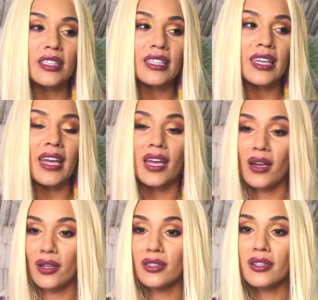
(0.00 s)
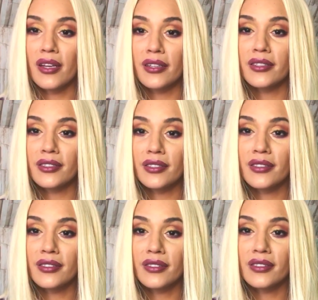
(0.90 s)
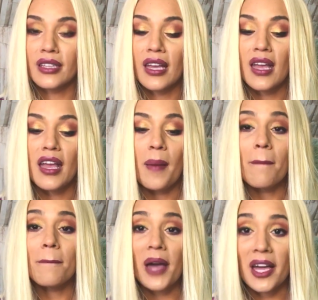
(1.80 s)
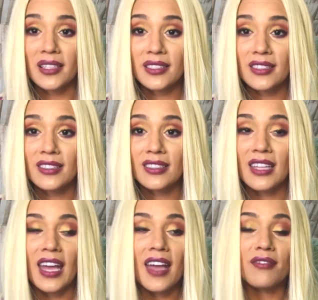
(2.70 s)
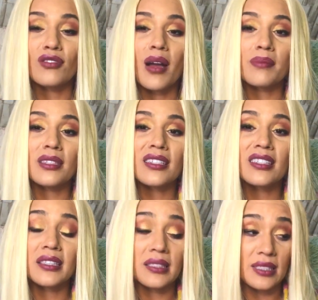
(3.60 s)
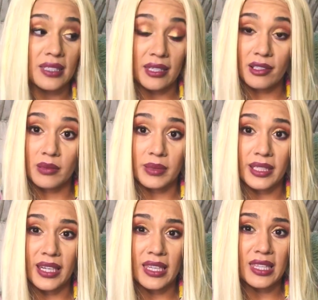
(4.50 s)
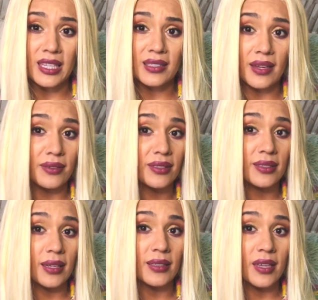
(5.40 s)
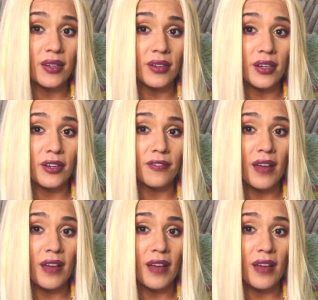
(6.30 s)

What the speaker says: like $800, but they have dropped considerably. I think down to $600 or